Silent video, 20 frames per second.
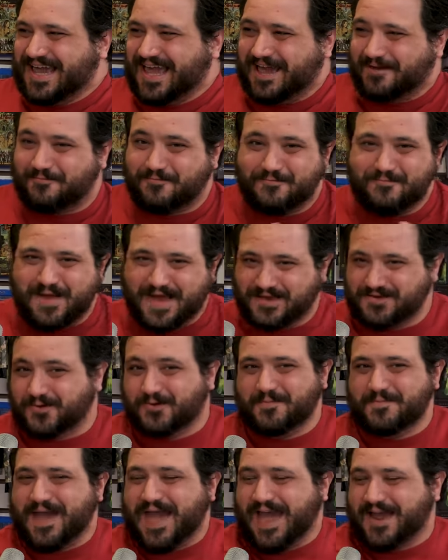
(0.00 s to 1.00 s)
if
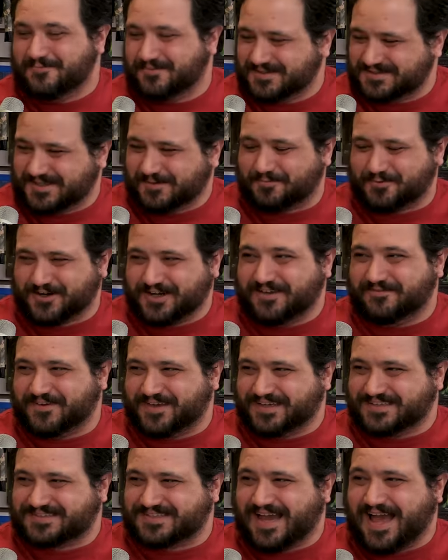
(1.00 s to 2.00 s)
Michael Mann was the
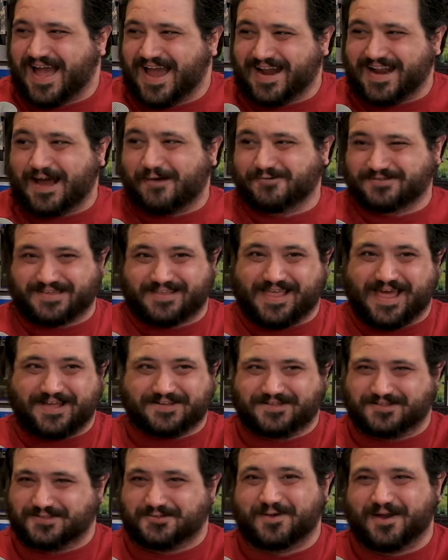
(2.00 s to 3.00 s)
previous guy and I was allowed
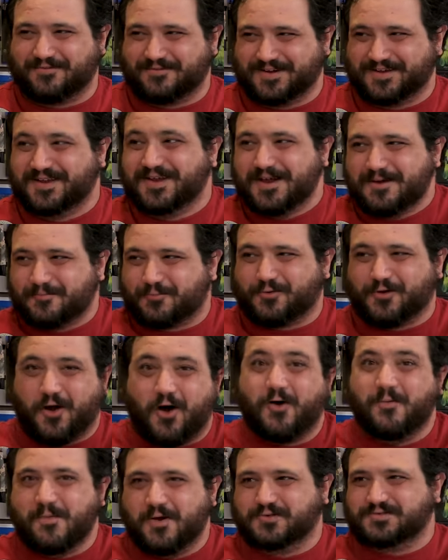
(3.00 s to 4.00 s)
to do every
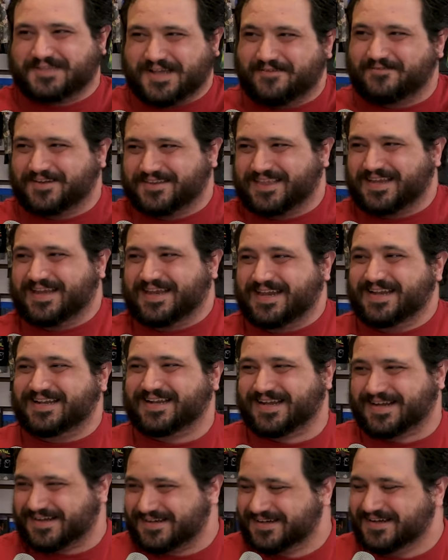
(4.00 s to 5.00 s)
almost everything he
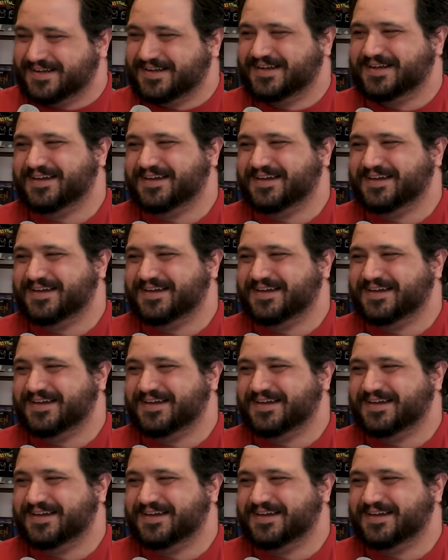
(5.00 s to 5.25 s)
did.